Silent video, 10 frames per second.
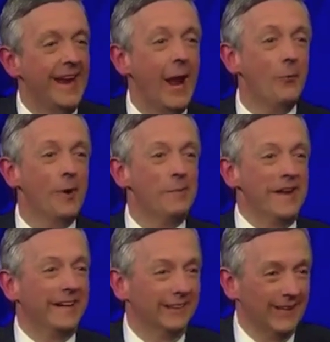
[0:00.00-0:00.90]
And I want to
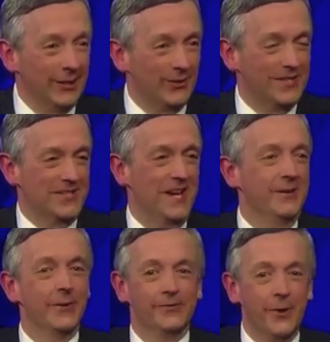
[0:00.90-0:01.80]
be clear to
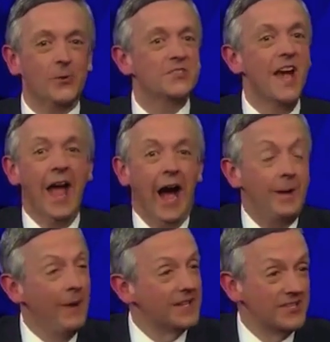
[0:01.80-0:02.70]
say to the folks,
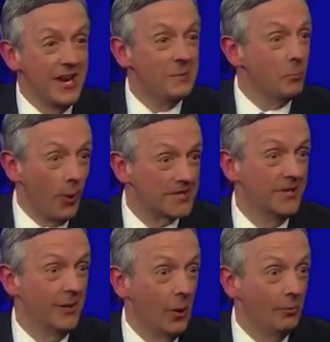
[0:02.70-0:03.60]
I'm not saying
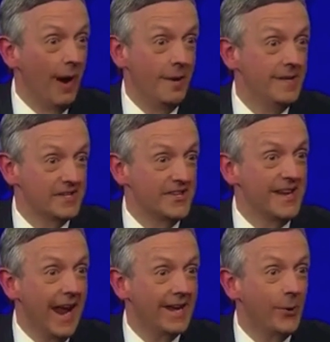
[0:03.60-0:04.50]
President Obama is
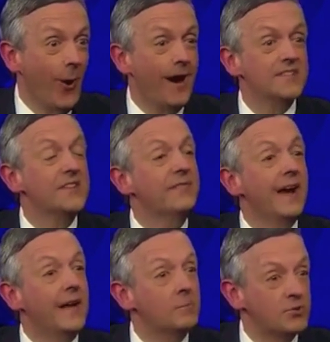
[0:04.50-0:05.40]
the Antichrist. In
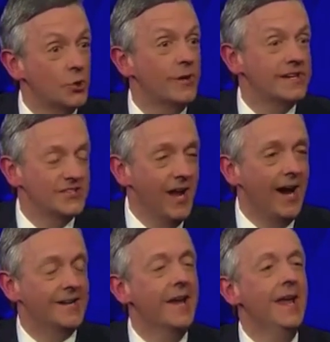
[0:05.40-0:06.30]
fact, I'm sure he's
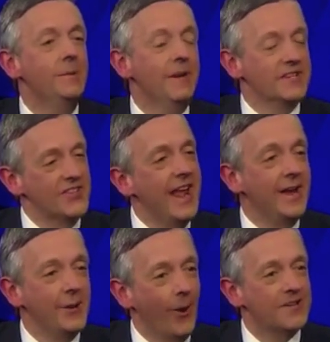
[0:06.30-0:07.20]
not, because the
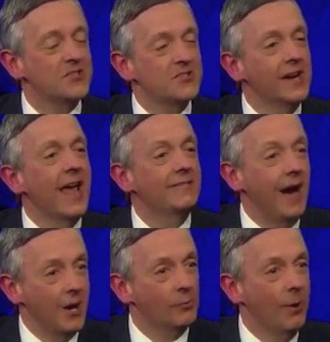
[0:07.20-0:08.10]
Antichrist is going to have
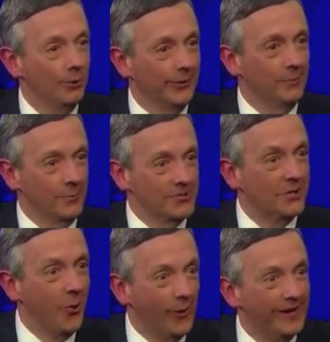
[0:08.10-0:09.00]
higher poll
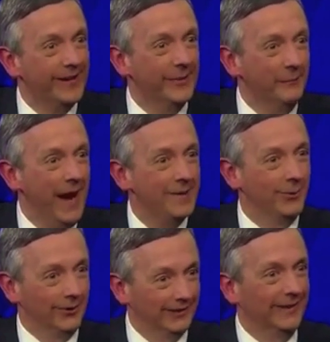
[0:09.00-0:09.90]
numbers, according to the
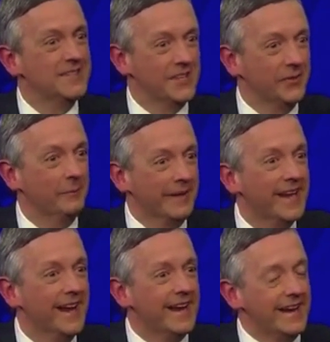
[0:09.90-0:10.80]
Bible, at least at the
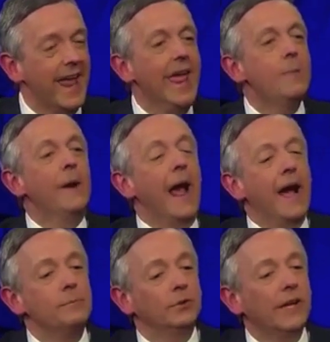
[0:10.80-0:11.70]
beginning. But
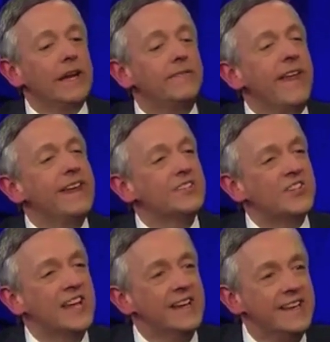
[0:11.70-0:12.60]
I believe he
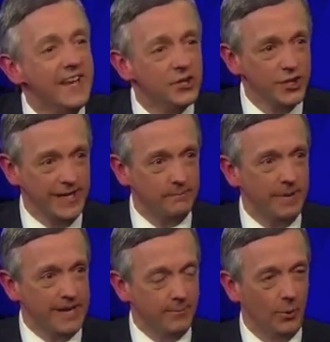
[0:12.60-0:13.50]
is conditioning
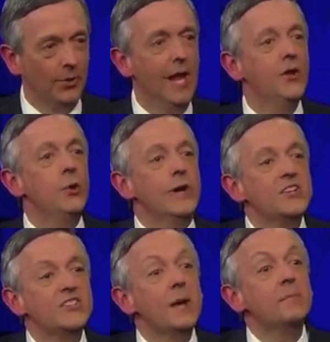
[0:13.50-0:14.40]
people to
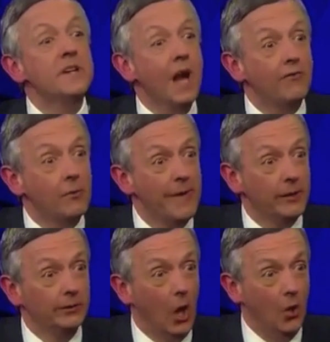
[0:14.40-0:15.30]
accept
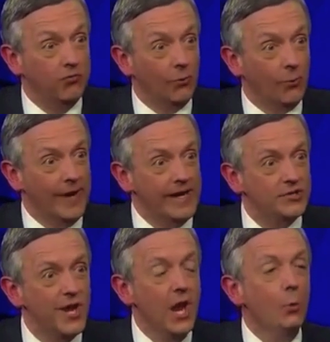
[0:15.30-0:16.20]
governmental
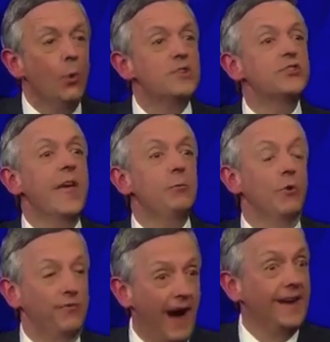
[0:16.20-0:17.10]
overreach, which they
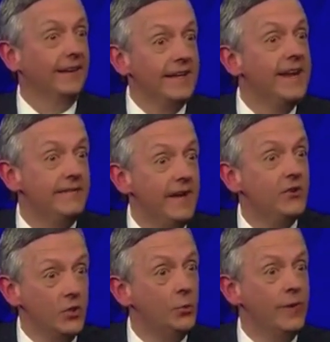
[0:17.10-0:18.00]
will finally give
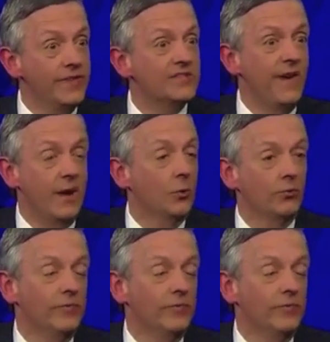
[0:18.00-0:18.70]
into when this final